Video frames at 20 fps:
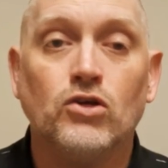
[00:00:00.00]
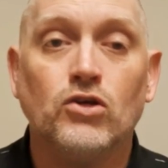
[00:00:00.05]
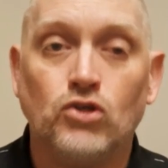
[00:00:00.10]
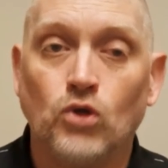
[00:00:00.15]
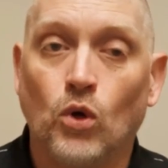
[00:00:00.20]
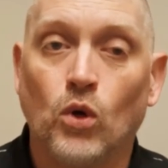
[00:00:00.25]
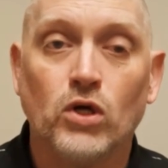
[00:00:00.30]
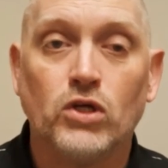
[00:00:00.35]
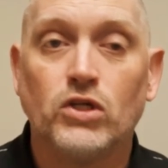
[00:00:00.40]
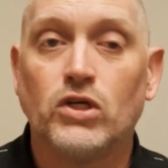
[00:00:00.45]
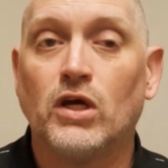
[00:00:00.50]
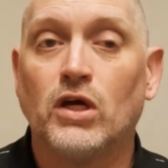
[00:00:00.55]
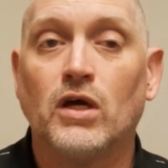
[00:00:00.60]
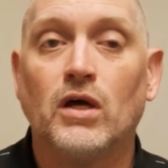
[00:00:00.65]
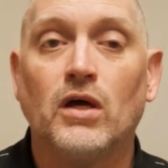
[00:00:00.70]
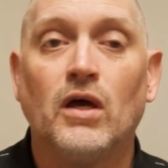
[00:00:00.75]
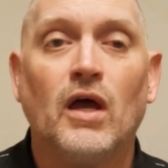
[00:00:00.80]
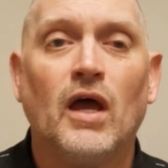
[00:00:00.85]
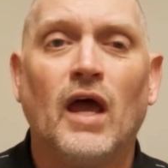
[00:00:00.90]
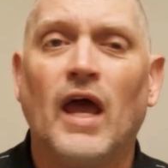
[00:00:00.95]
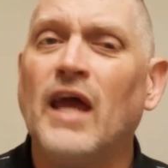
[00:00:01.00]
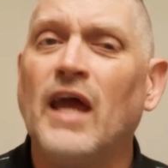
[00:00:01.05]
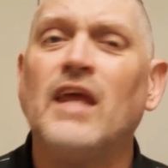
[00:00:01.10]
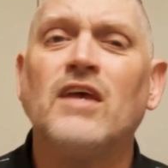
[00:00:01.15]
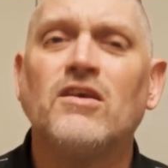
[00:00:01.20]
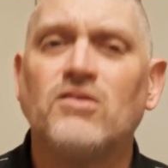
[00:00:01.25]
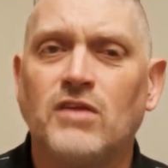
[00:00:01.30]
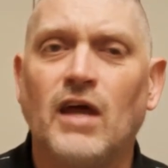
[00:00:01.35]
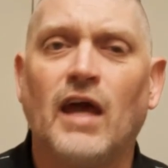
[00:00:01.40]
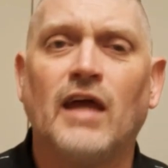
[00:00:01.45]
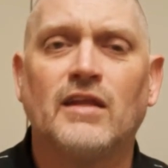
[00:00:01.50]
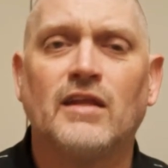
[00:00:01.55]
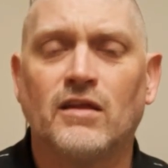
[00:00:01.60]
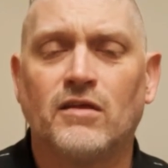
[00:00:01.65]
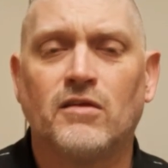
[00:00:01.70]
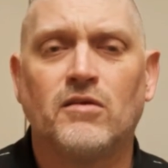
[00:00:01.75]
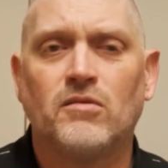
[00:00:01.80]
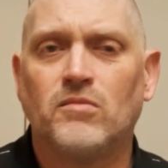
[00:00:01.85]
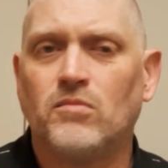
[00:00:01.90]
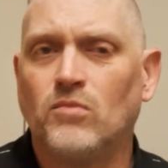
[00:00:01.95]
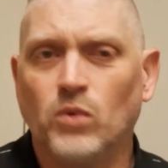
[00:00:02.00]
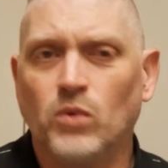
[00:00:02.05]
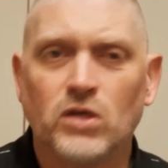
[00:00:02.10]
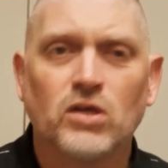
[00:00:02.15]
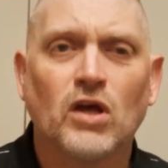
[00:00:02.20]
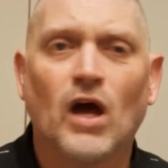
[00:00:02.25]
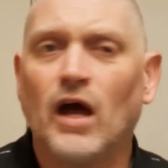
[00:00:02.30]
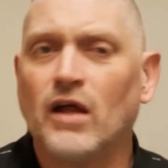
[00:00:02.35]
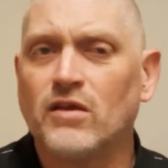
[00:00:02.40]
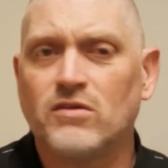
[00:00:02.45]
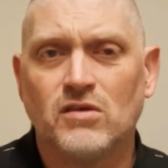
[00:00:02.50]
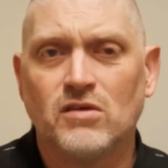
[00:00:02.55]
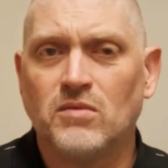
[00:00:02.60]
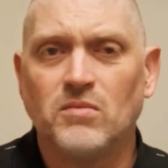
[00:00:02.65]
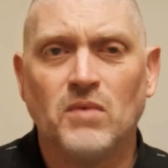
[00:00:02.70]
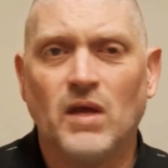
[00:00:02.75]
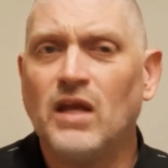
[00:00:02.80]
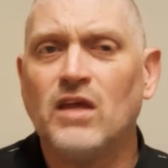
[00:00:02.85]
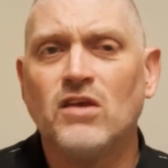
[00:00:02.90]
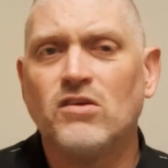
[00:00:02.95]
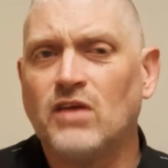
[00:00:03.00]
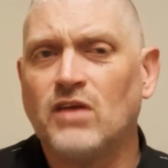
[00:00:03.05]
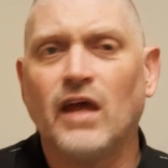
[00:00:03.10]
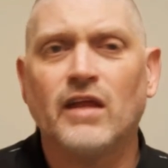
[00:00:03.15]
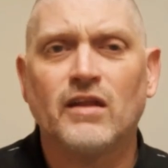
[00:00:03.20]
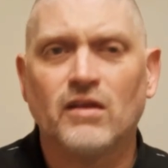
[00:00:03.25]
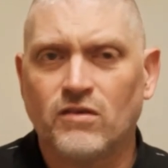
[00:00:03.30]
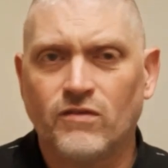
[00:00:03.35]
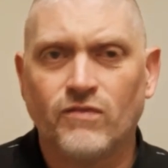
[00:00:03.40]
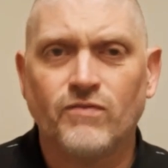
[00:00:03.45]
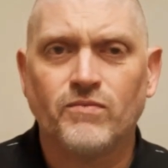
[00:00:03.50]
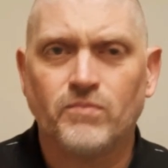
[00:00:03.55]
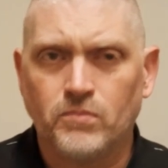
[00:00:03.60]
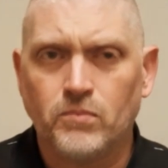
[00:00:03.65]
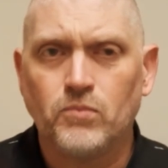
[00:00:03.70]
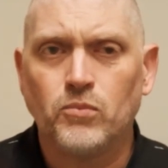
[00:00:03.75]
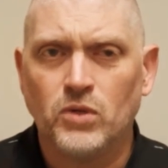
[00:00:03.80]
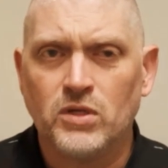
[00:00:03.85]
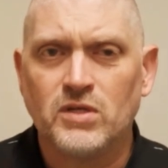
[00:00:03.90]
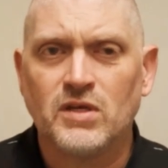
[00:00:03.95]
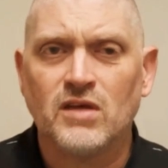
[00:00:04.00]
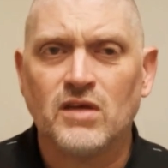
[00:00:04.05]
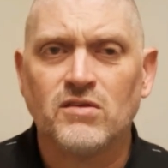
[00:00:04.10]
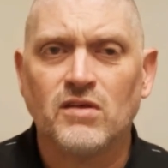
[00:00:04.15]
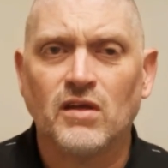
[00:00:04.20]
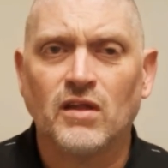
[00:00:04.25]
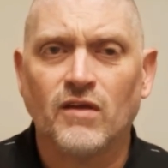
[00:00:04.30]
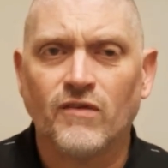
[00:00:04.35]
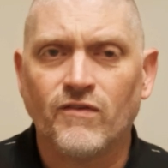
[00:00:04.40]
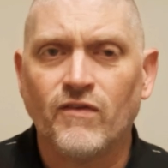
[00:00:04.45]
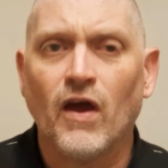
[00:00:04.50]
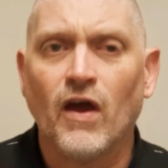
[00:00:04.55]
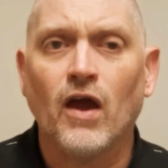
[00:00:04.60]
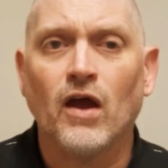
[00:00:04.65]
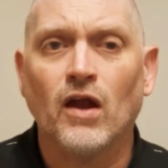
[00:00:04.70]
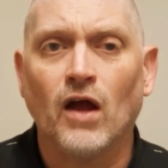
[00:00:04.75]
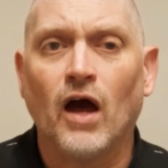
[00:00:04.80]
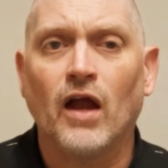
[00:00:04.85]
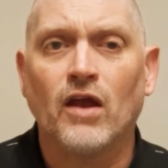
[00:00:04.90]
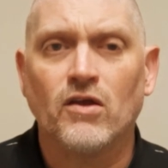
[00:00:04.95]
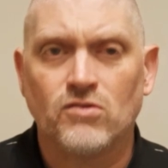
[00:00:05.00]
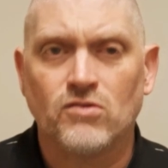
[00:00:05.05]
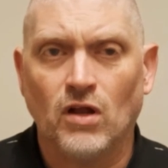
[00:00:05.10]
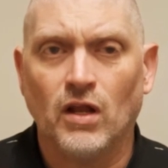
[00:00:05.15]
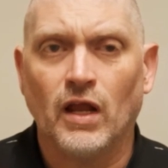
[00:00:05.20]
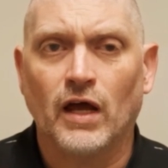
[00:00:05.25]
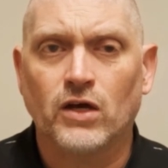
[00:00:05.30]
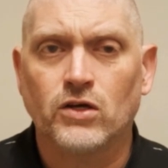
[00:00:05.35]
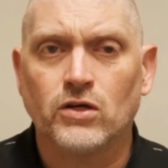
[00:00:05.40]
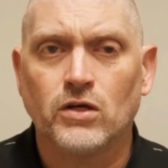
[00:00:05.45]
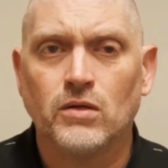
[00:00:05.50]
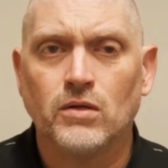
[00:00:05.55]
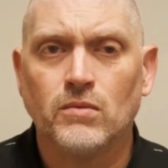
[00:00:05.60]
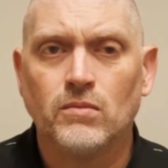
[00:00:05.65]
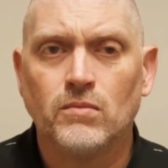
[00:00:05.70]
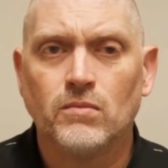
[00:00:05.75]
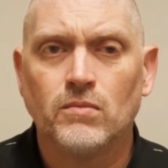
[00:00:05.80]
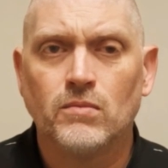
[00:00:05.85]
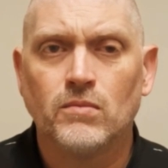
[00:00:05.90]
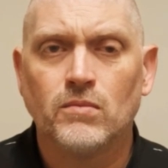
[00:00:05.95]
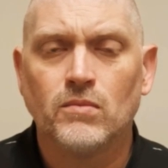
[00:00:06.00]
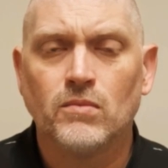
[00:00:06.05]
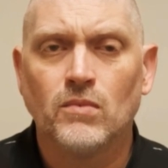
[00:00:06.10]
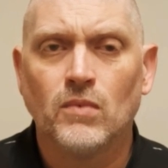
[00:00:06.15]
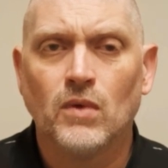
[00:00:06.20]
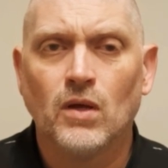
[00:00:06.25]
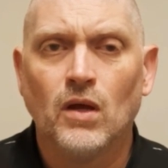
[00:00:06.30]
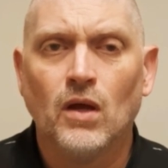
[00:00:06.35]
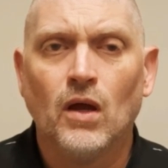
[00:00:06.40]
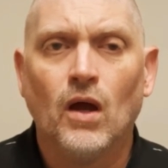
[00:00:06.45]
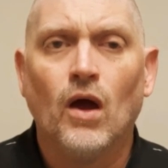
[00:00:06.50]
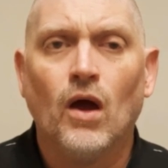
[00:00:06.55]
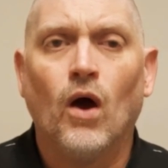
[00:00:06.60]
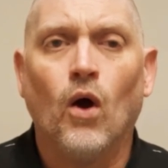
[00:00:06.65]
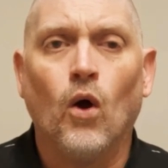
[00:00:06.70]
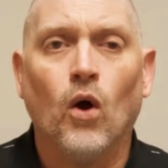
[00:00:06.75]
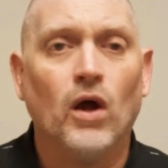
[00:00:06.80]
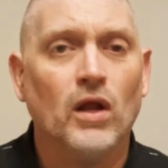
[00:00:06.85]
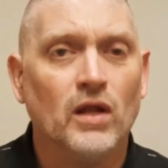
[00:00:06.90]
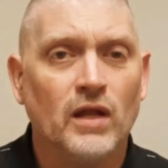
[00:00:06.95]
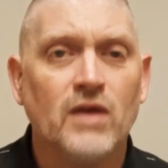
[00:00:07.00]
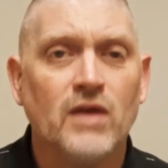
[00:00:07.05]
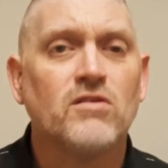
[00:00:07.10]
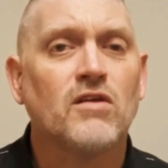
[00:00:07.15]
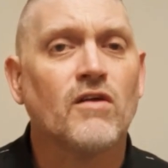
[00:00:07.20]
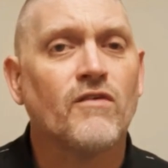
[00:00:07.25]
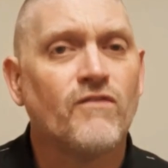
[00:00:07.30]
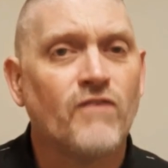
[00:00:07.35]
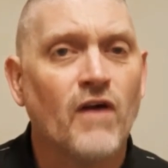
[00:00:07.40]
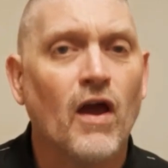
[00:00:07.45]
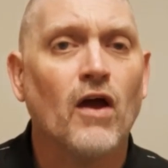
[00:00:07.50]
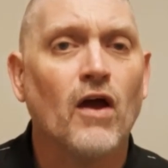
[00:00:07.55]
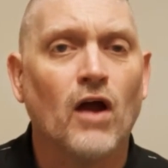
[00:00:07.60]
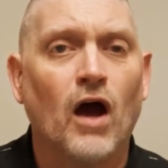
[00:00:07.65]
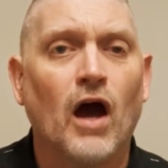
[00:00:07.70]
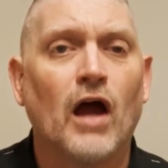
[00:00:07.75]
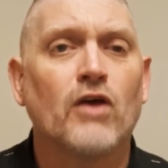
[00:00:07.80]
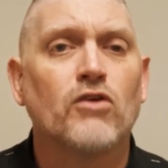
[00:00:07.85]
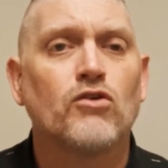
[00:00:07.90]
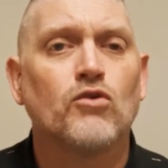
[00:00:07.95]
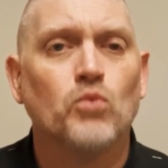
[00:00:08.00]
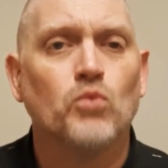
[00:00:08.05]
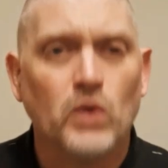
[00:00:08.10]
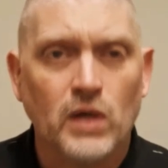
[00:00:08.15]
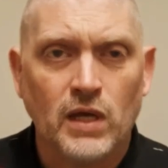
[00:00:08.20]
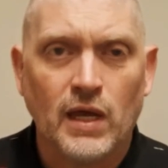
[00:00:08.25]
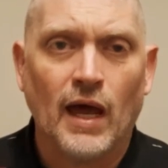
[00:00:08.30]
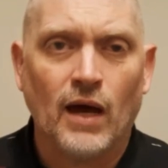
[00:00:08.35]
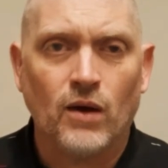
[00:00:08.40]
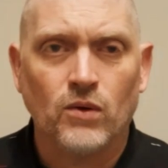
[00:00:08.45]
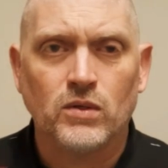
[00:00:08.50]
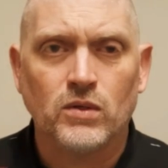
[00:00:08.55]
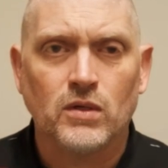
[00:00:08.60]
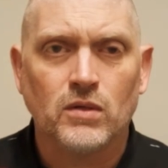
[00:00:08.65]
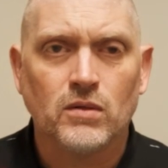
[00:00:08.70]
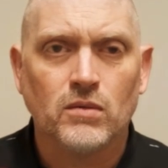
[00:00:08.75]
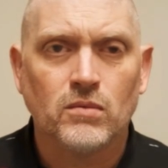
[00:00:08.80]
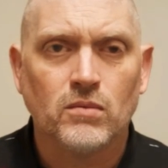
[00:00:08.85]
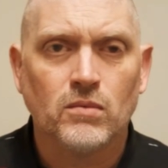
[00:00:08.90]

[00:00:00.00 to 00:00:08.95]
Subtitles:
Georgia, any state that's Wisconsin, any state that's resisting the fair and honest election, or at least a fair and honest recount.